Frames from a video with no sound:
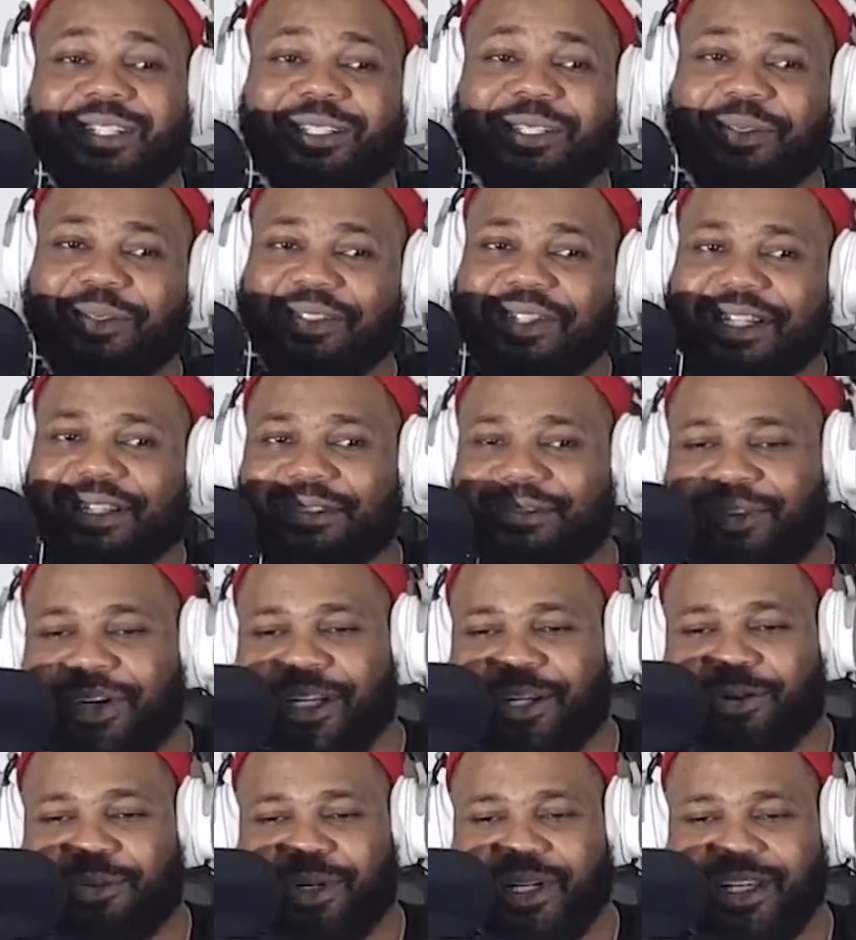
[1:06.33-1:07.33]
so we're trying to
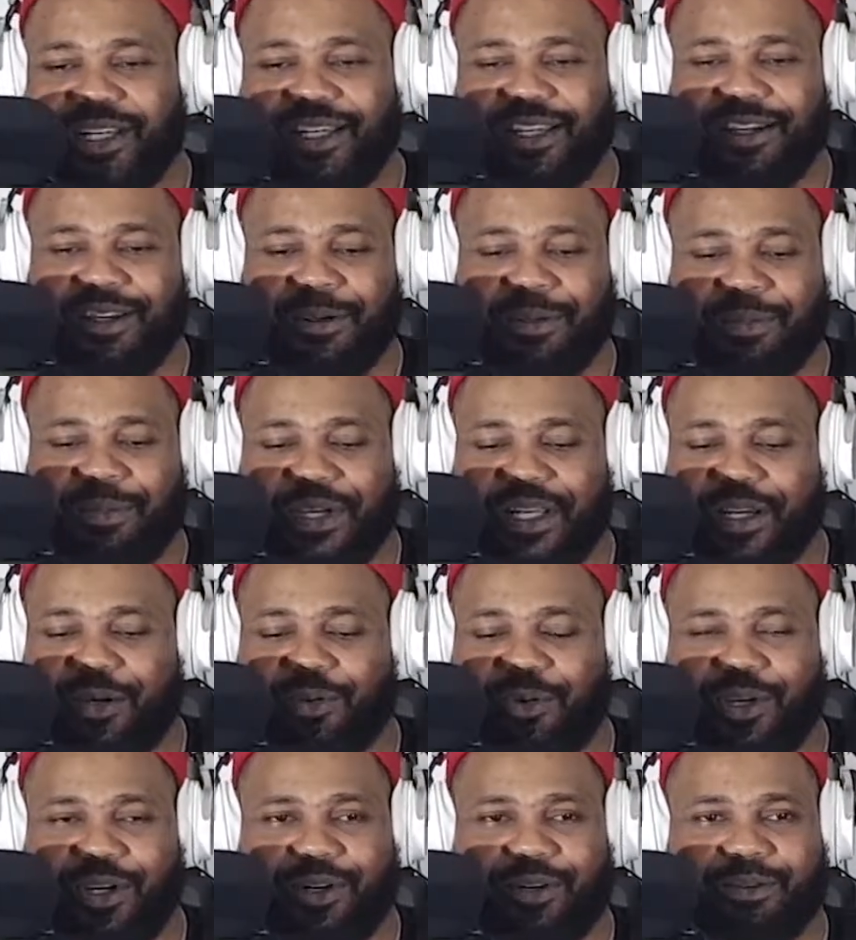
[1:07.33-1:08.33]
find a better
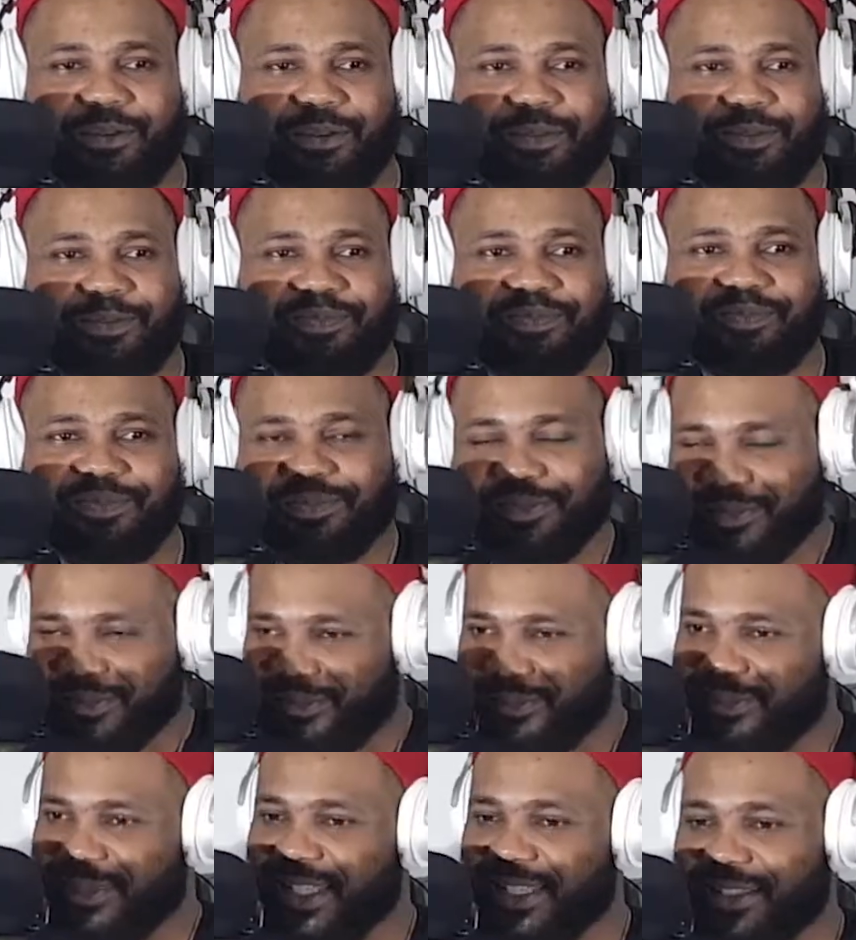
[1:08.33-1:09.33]
way of
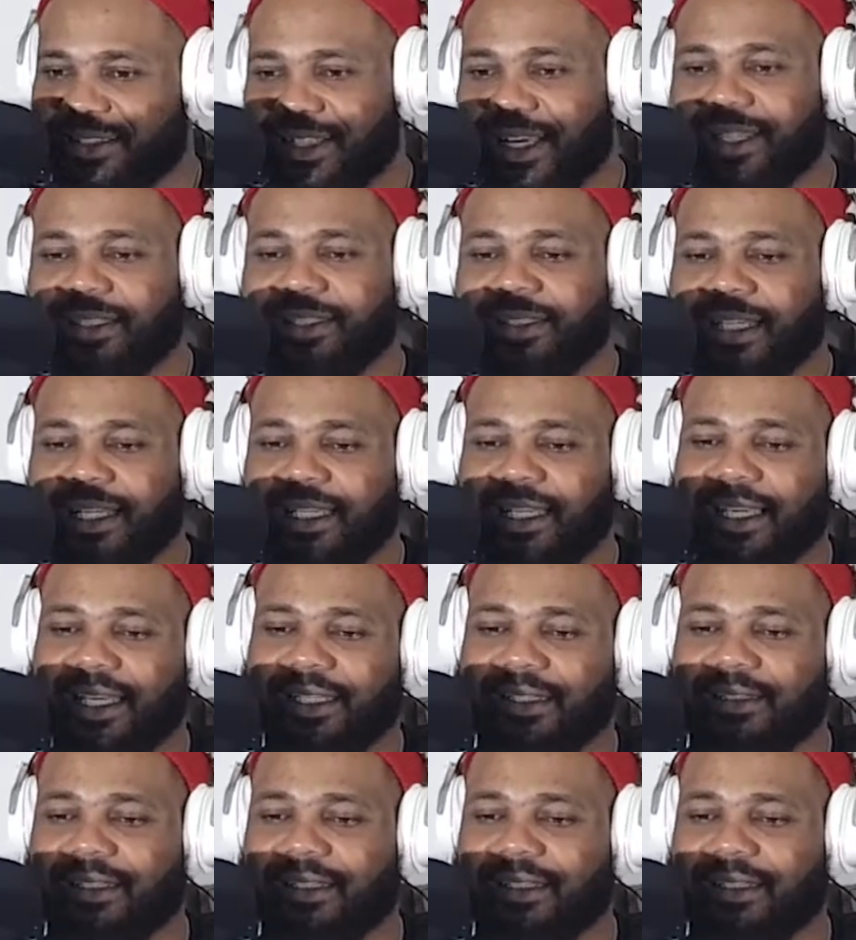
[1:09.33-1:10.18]
starting and kicking